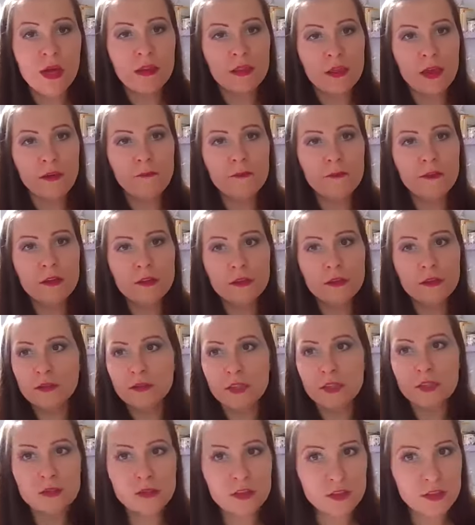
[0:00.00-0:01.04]
They feel
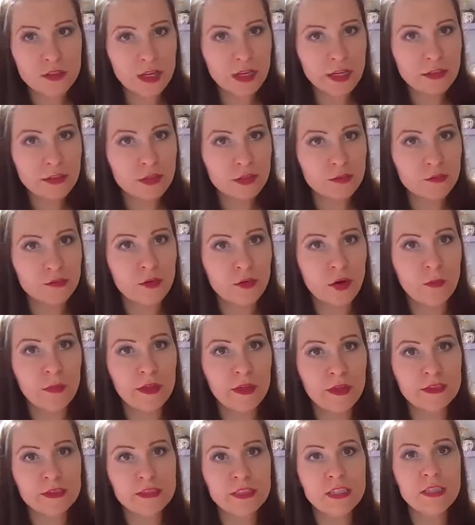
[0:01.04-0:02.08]
disconnected from
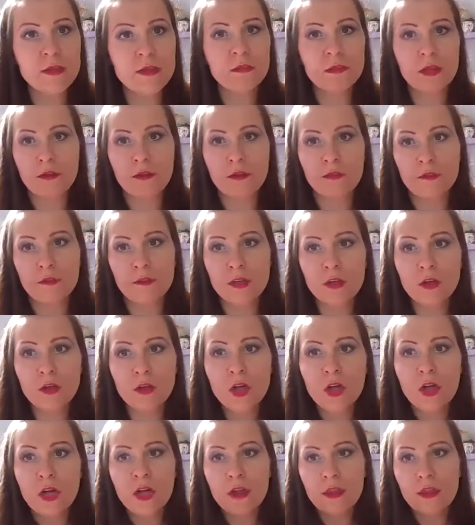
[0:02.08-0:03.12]
their team. They feel
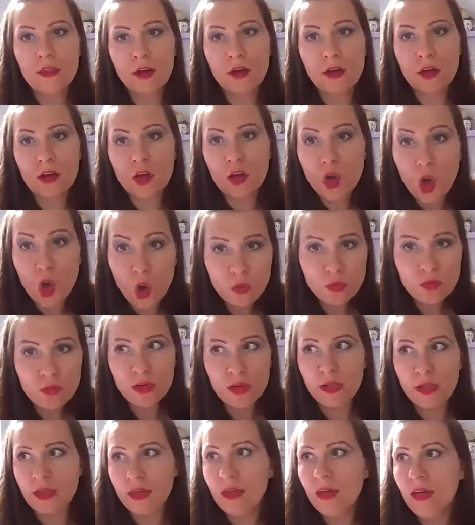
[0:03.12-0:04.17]
uh,
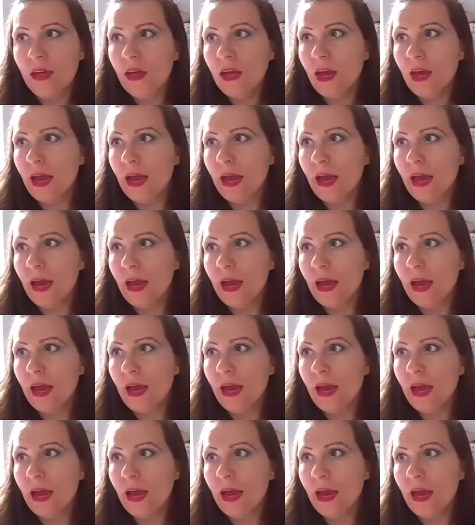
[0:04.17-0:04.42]
lonely